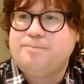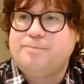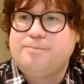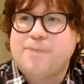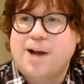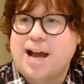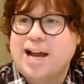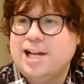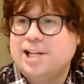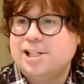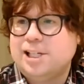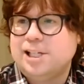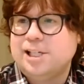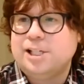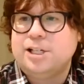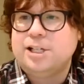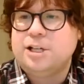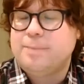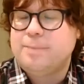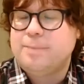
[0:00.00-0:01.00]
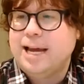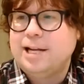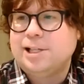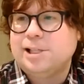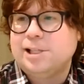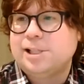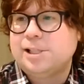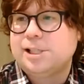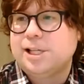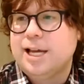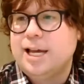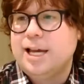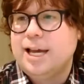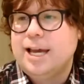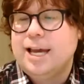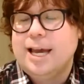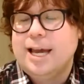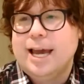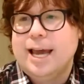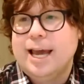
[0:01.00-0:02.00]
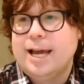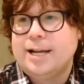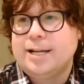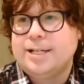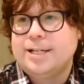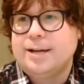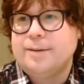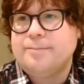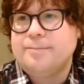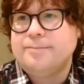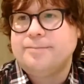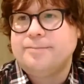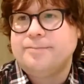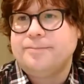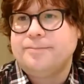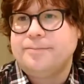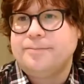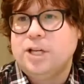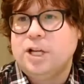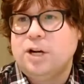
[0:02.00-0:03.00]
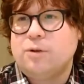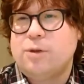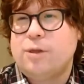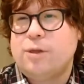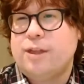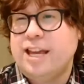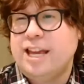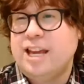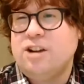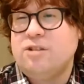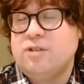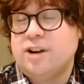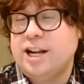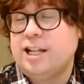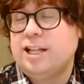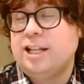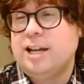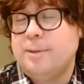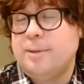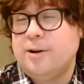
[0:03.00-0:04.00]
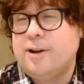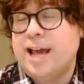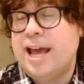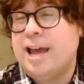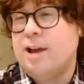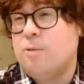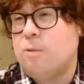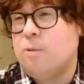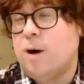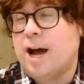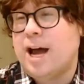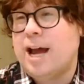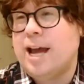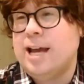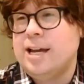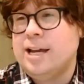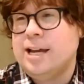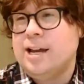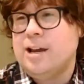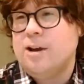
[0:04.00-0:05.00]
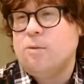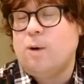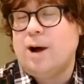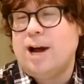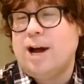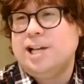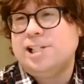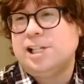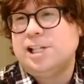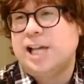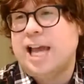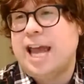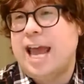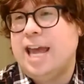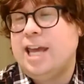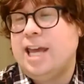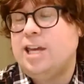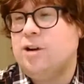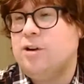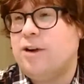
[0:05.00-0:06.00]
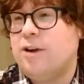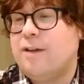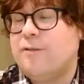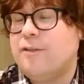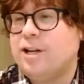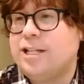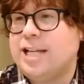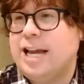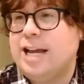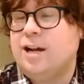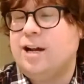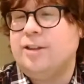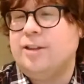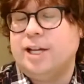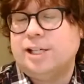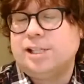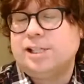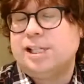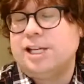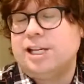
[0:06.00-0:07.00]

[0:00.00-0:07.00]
biases and debates, and you know, thinking critically about, hey, why is this a hagiographic take on this?